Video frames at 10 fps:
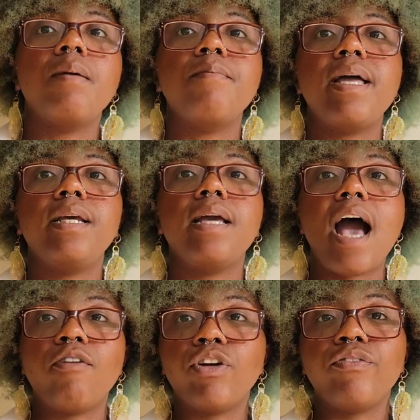Many
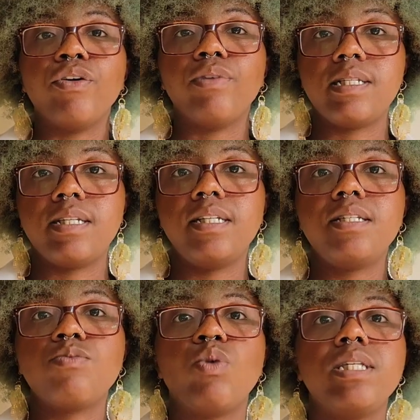Africville
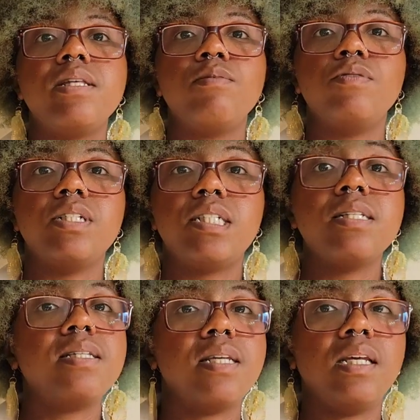residents, once they moved into
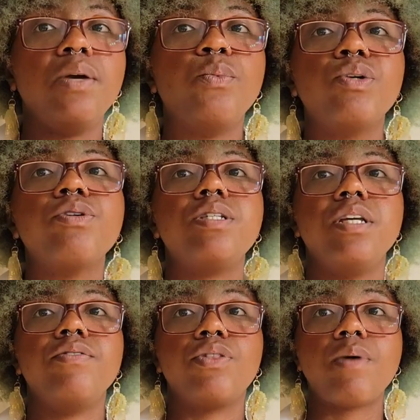the city, would
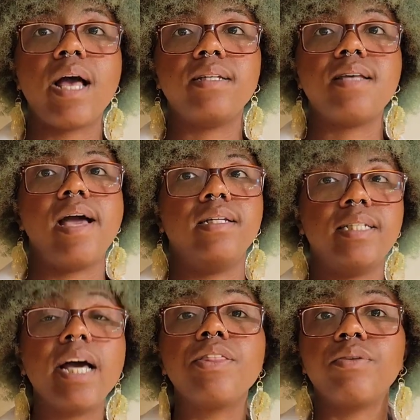receive threats and
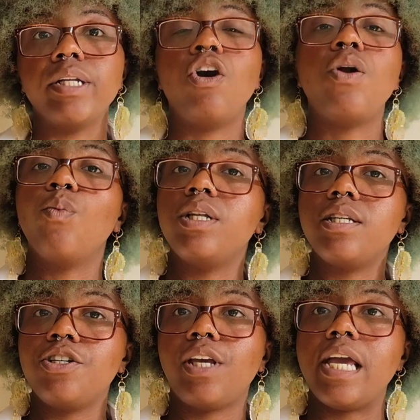death threats. On one
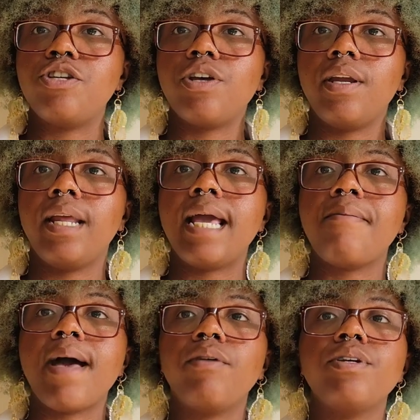such occasion, a
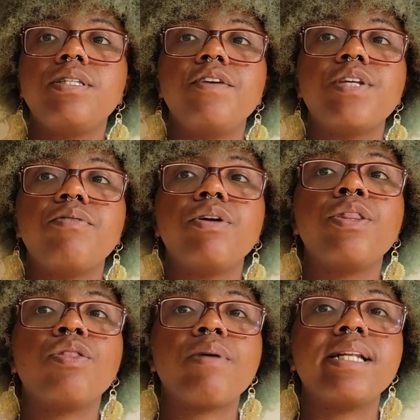man received a written
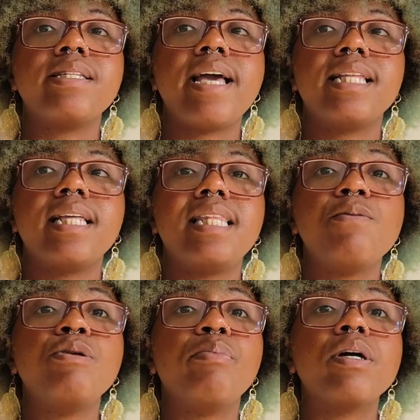threat saying that they
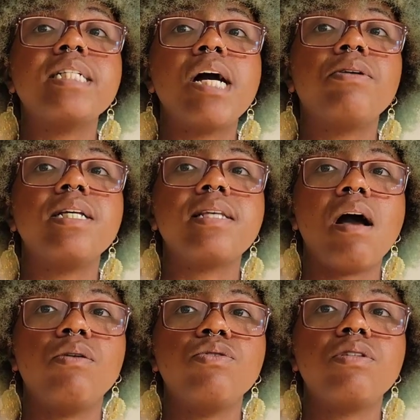would burn down his
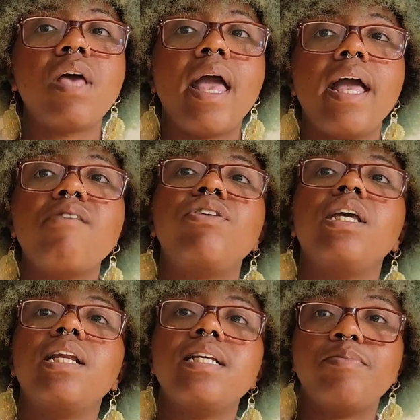house if he
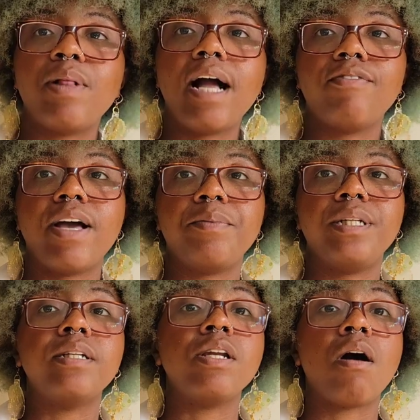and his Black family
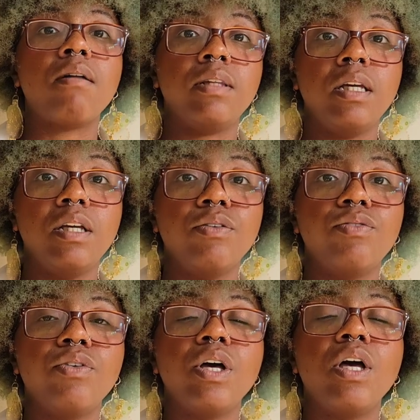did not
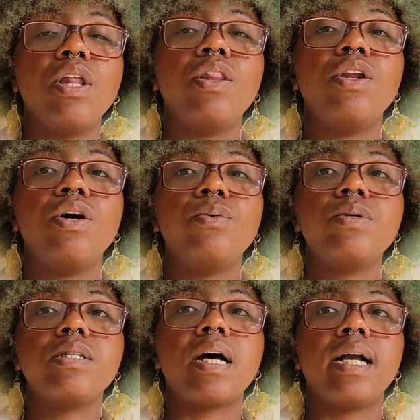leave. The note
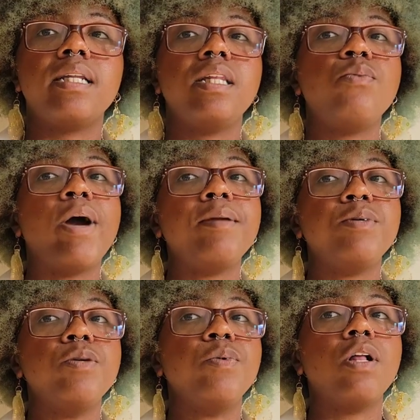was signed, "The White
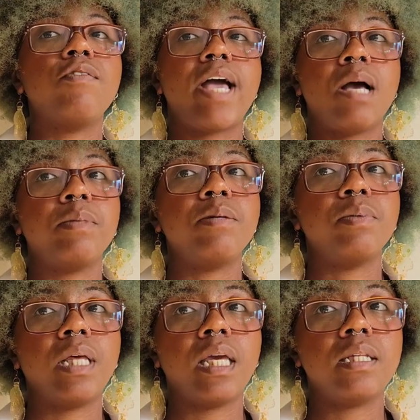People of Hammond
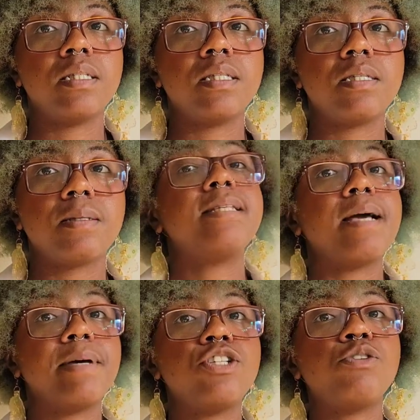Plains." As I
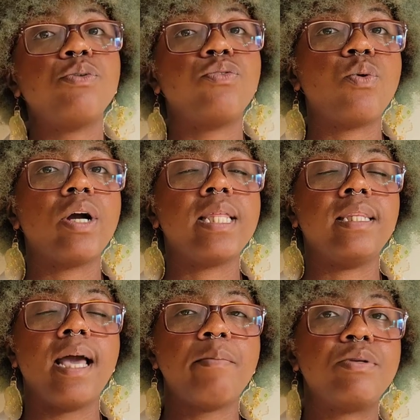mentioned before in
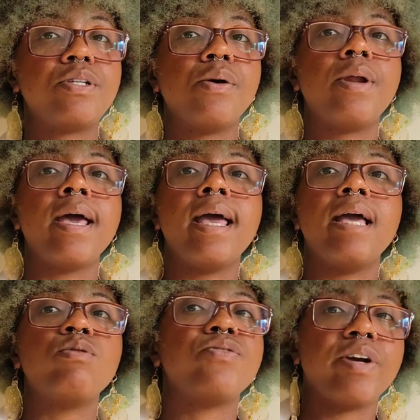the episode,
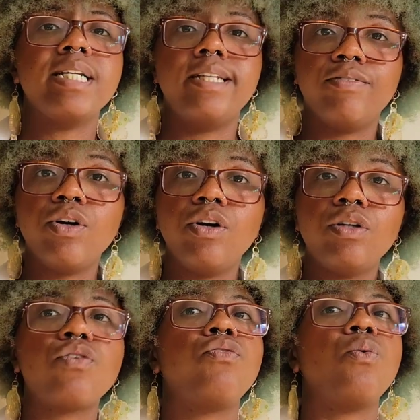it was very
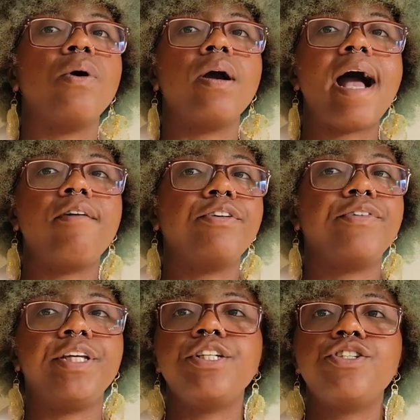difficult for
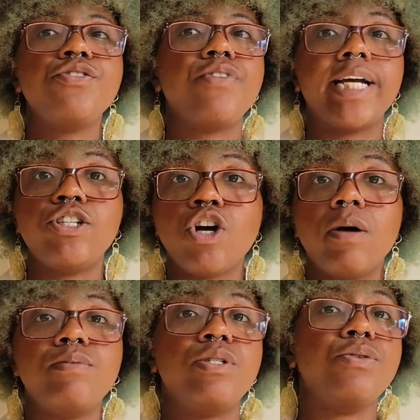Africvillians to find
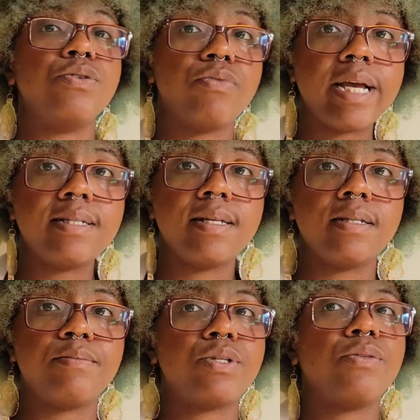jobs due to
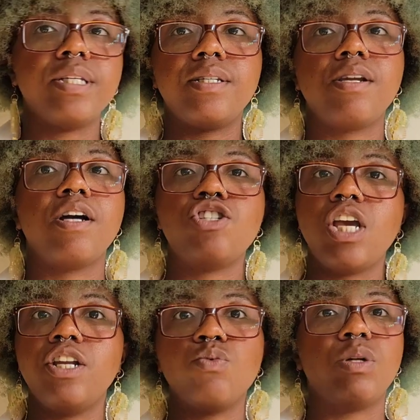racism, so this did not
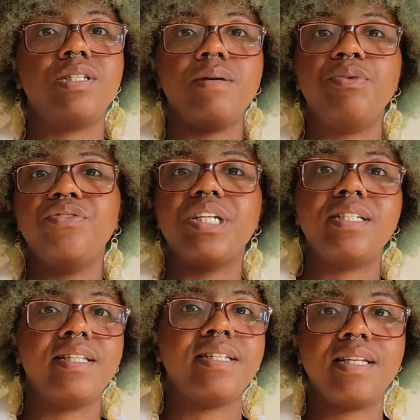change once they moved
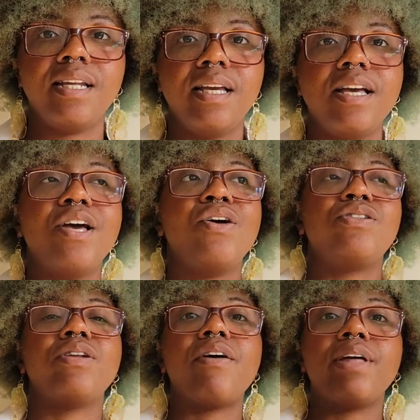into the city.
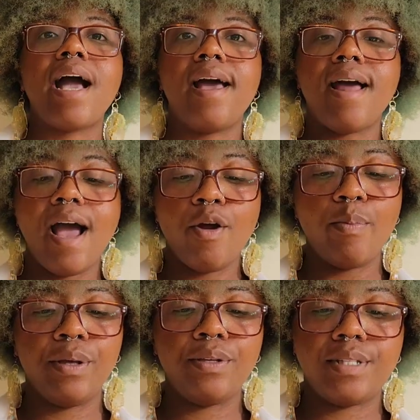So now they had higher
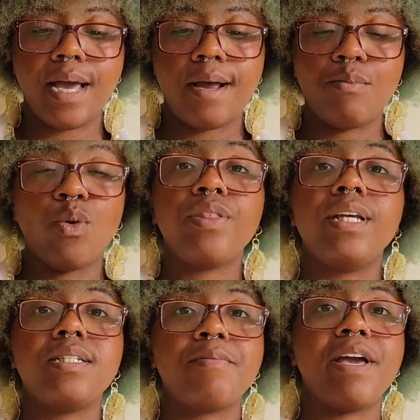bills, they had more
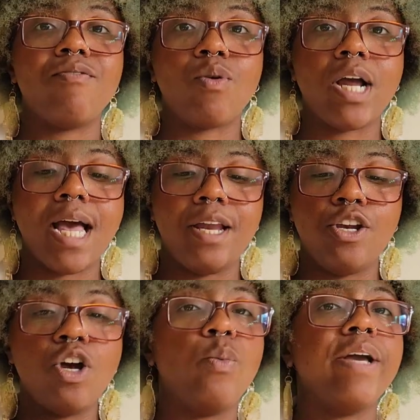things to pay for, and
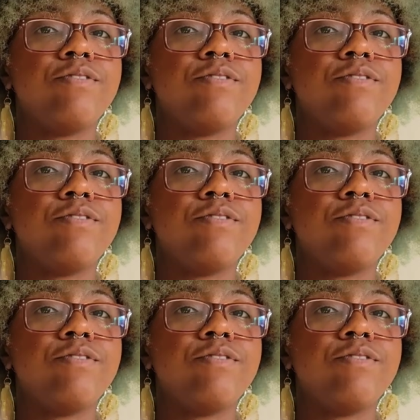no way